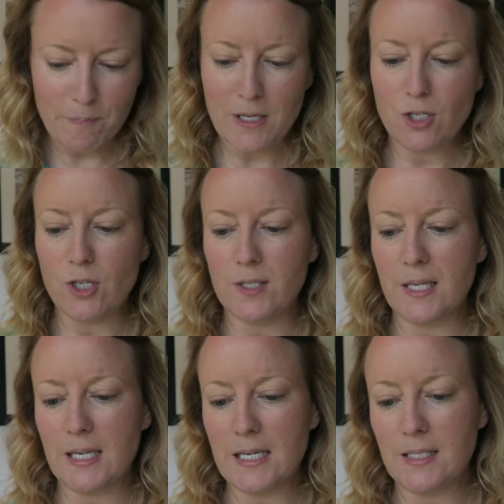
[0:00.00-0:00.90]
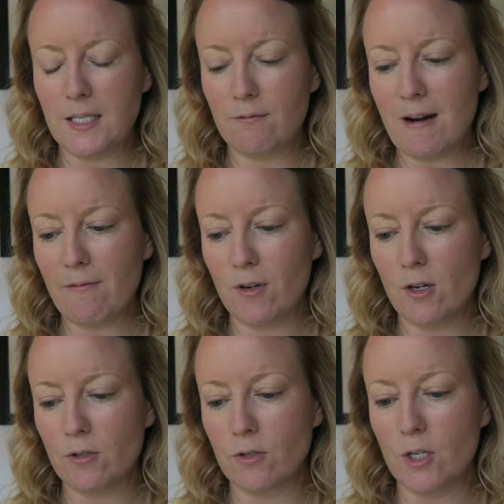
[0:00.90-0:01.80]
been using is the
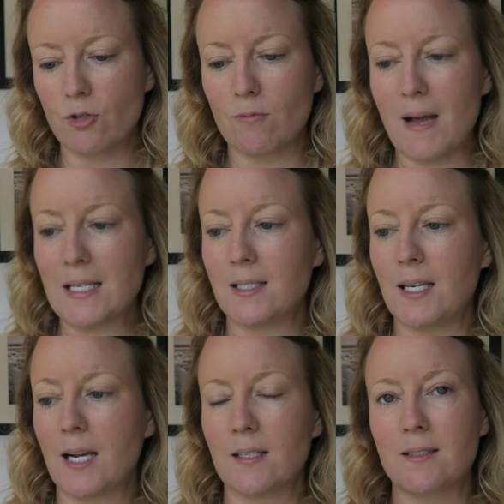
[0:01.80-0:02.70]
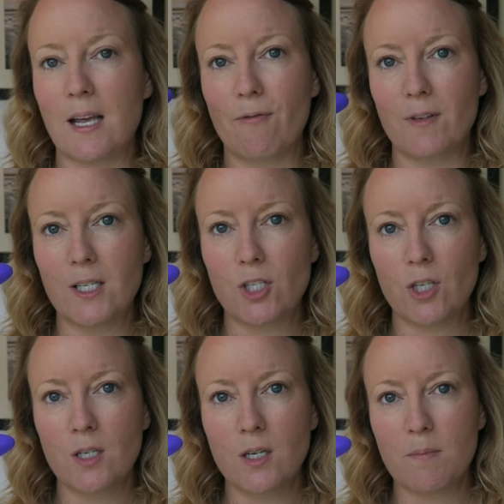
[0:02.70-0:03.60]
Revlon Dramatic
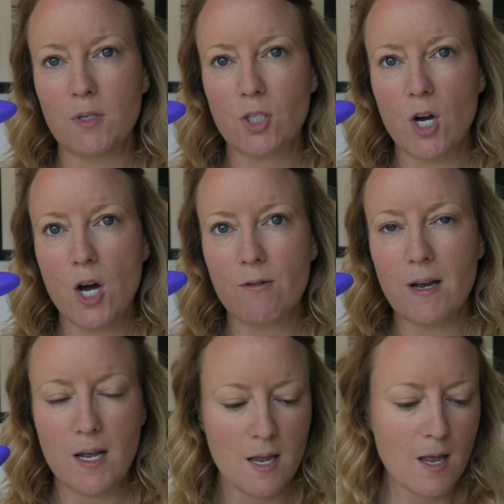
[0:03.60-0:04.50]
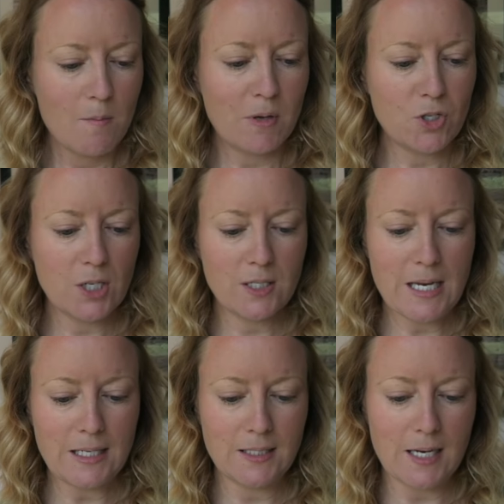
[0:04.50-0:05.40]
Definition Mascara, but just
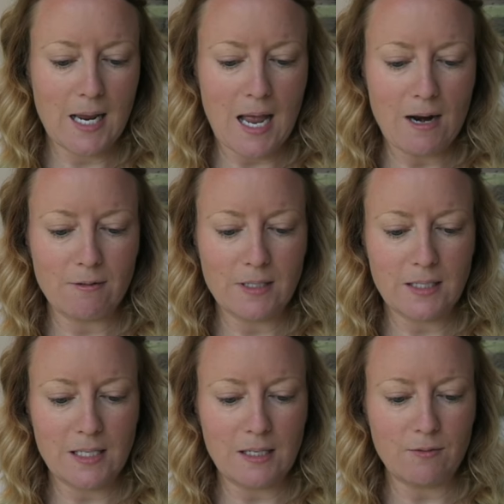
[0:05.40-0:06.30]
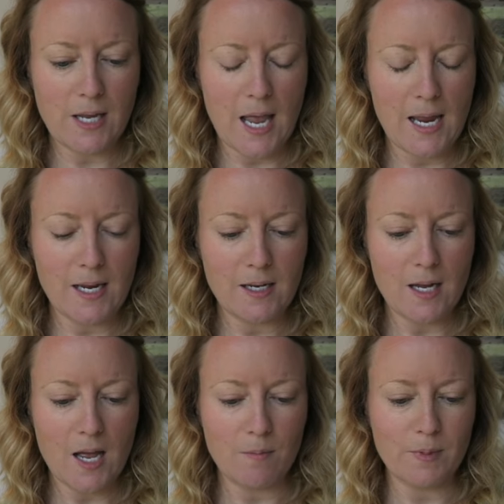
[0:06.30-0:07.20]
yesterday I received
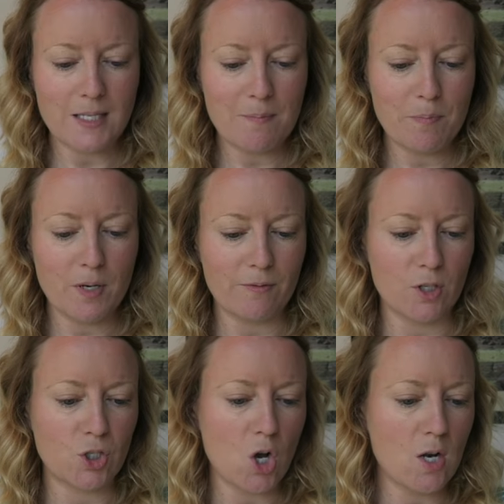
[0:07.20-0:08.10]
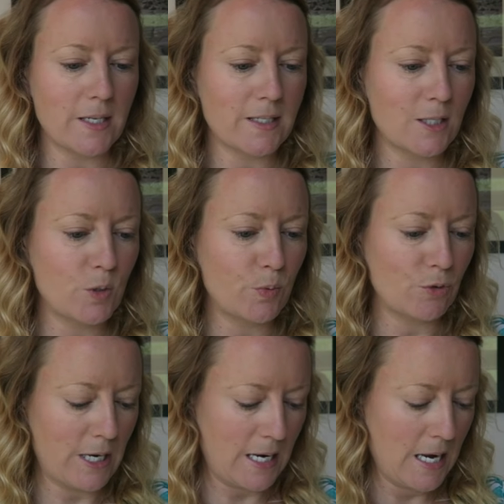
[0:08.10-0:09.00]
a um, sample of the Charlotte
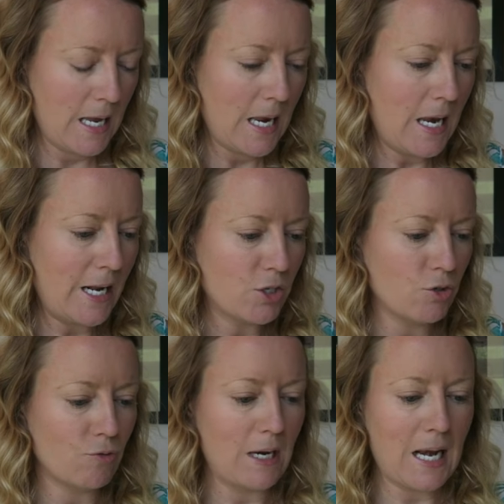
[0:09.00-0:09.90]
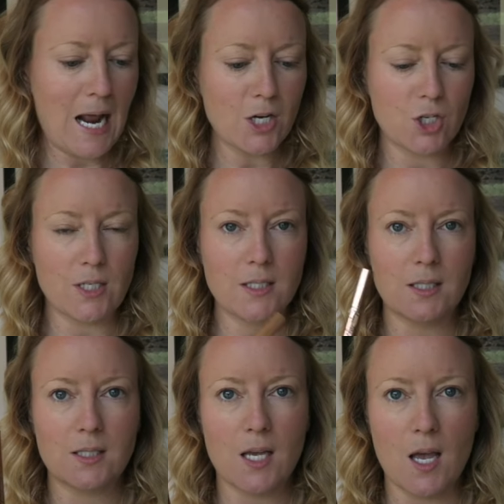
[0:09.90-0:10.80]
Tilbury Legendary
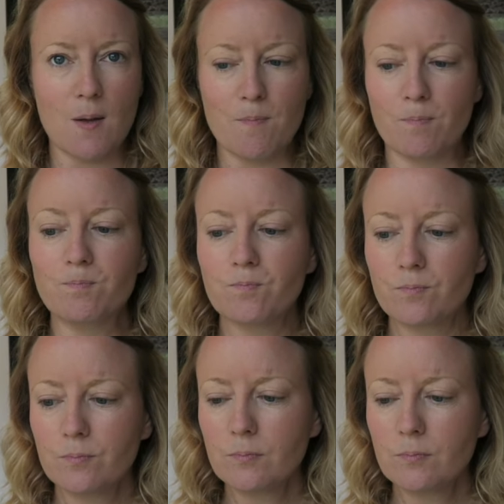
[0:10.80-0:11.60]
Lashes um,